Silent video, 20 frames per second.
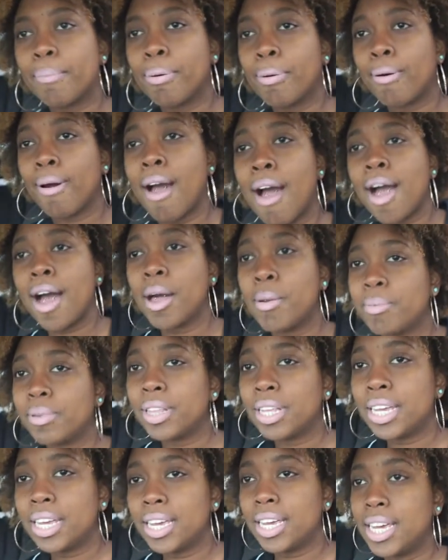
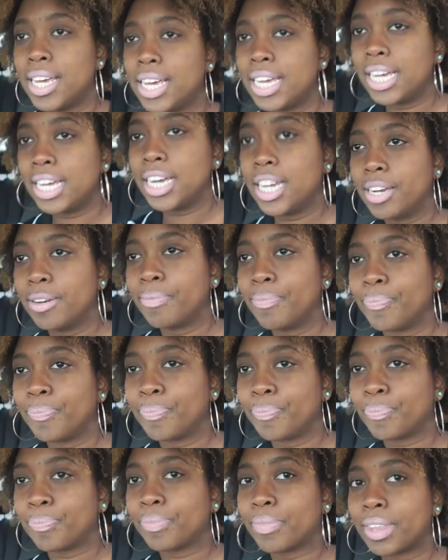probably
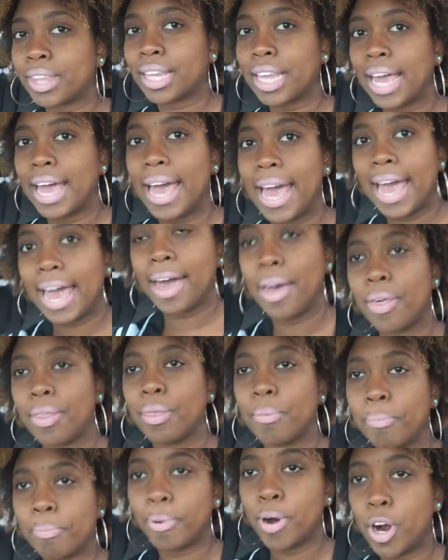at
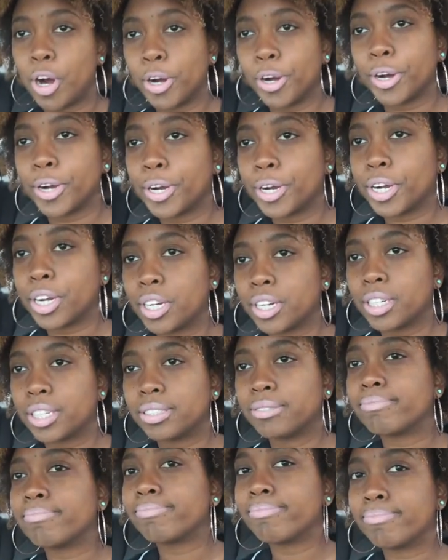the park.
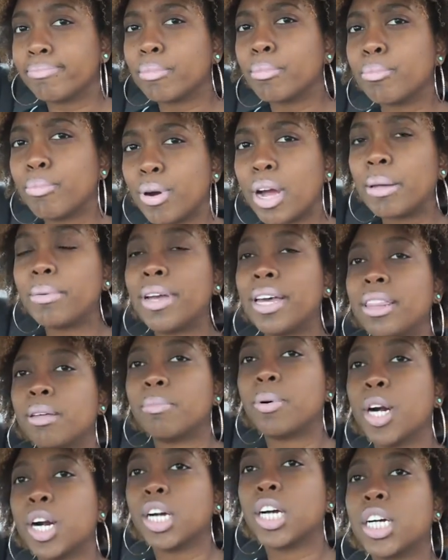Probably at the
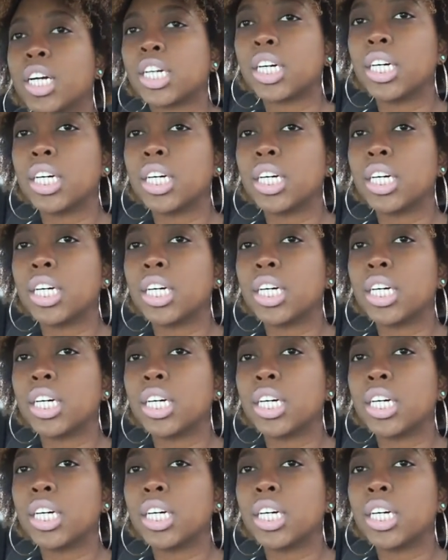park.